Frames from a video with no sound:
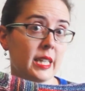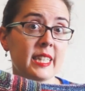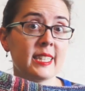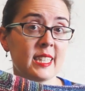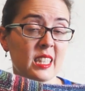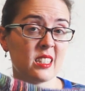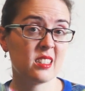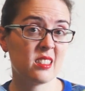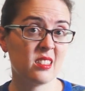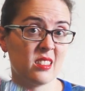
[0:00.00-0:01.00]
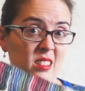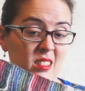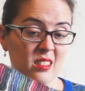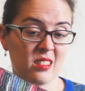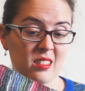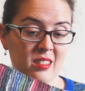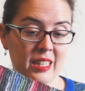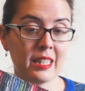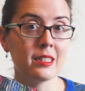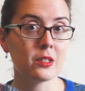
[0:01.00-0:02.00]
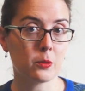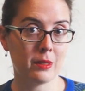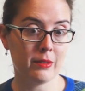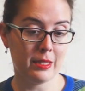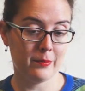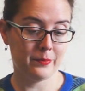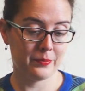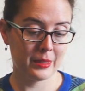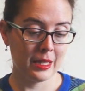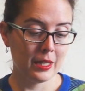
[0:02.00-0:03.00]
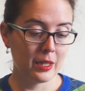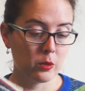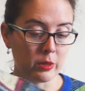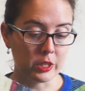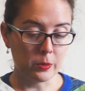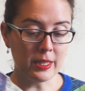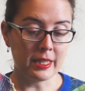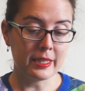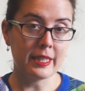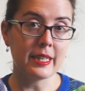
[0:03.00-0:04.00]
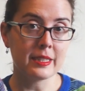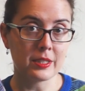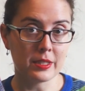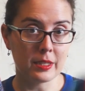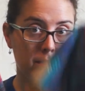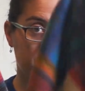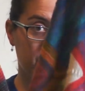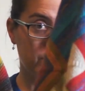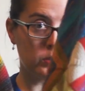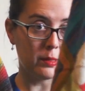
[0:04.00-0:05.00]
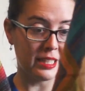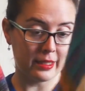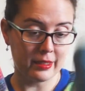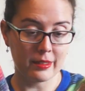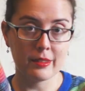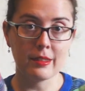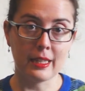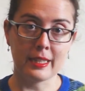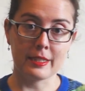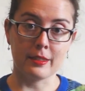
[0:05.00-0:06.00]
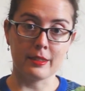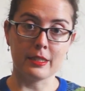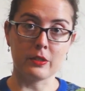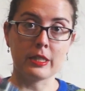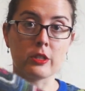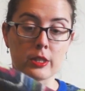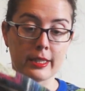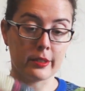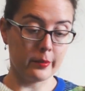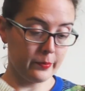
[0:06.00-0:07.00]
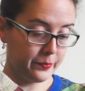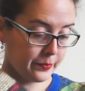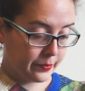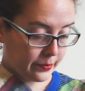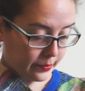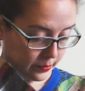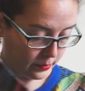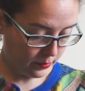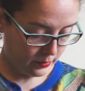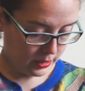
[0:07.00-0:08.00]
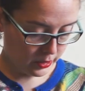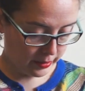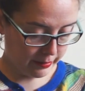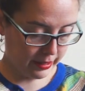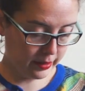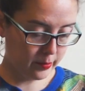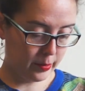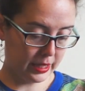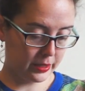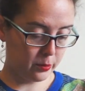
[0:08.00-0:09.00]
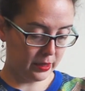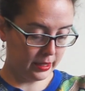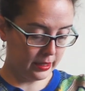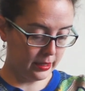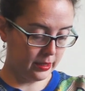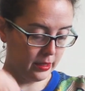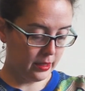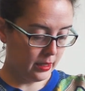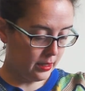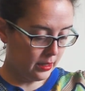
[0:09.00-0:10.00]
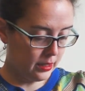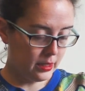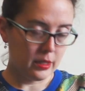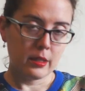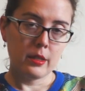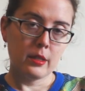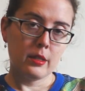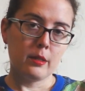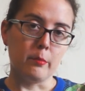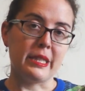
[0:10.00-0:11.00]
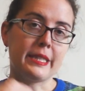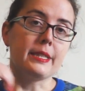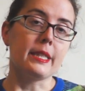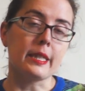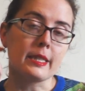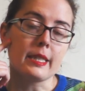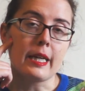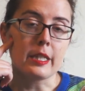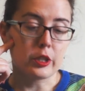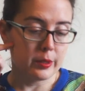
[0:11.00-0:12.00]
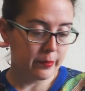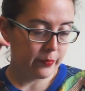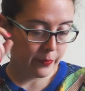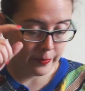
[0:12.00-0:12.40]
96 ends to weave in, which is why the ends on the full blanket lasted until years later. So anyway, back to my Miss Knitting sash.